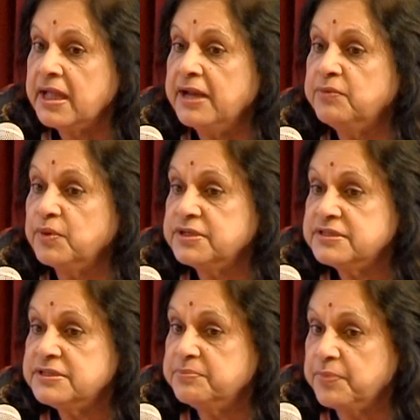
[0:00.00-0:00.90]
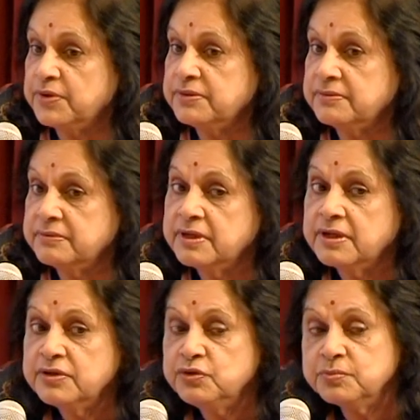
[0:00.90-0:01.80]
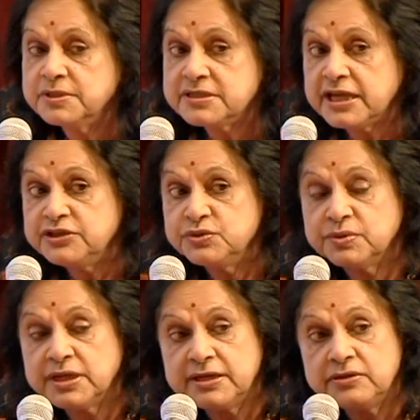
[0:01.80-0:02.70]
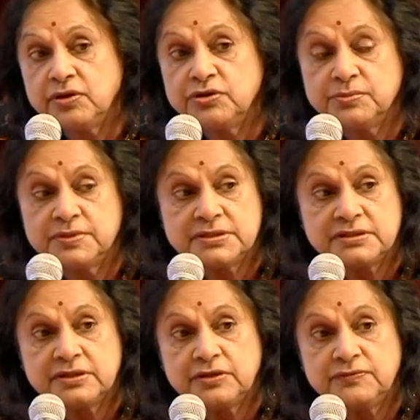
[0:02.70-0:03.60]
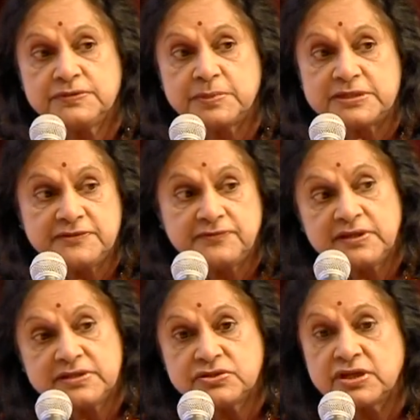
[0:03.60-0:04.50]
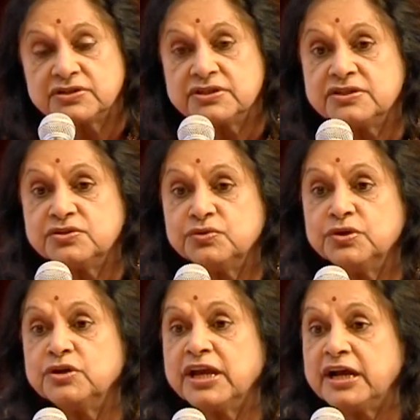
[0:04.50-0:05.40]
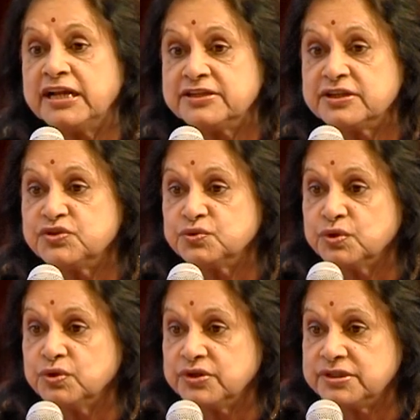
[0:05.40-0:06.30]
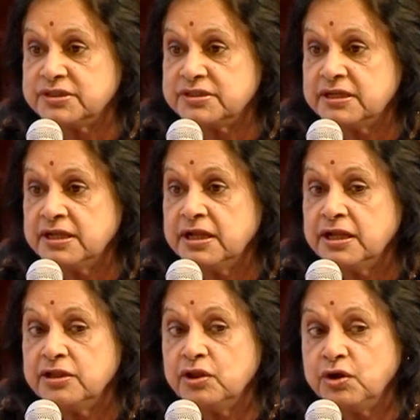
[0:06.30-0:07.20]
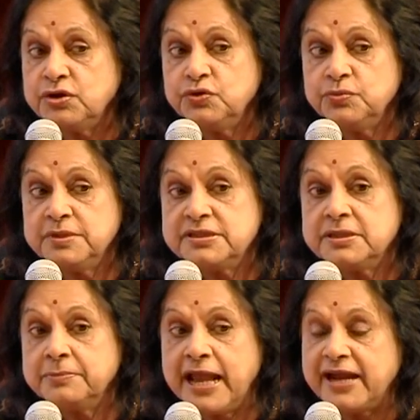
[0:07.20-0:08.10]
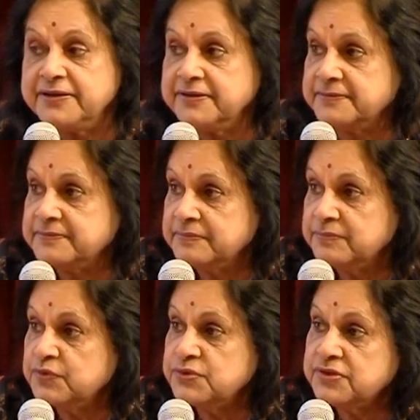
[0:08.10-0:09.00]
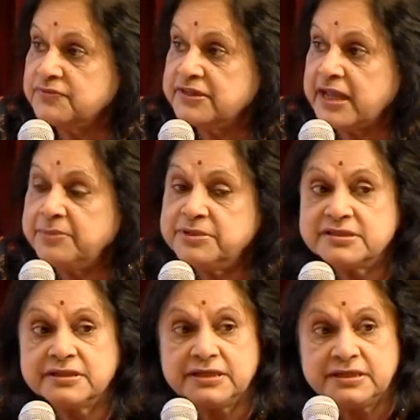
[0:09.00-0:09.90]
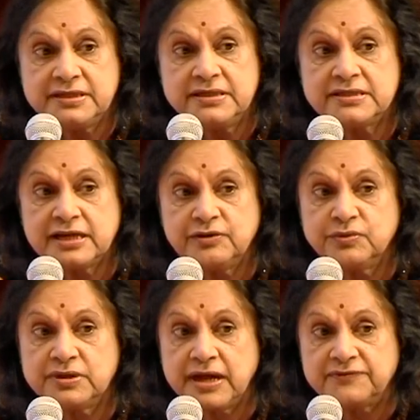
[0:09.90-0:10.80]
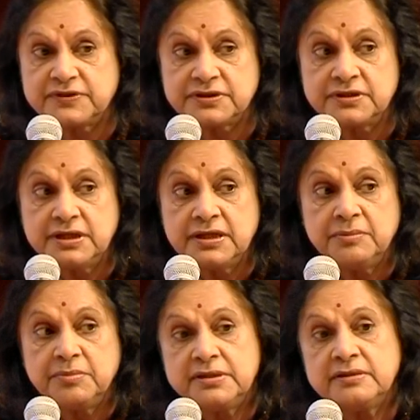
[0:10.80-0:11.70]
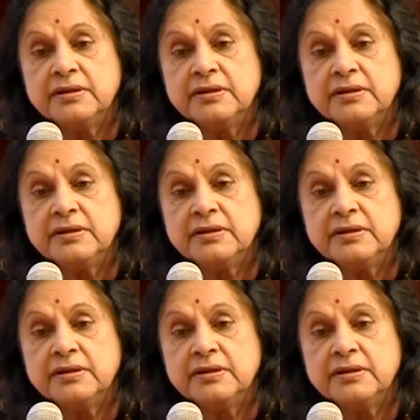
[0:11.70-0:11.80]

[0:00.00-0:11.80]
And what is important, you must educate or you must give specific instructions to your ultrasonologist not to miss the bladder. Most of the time the kidneys are looked after, but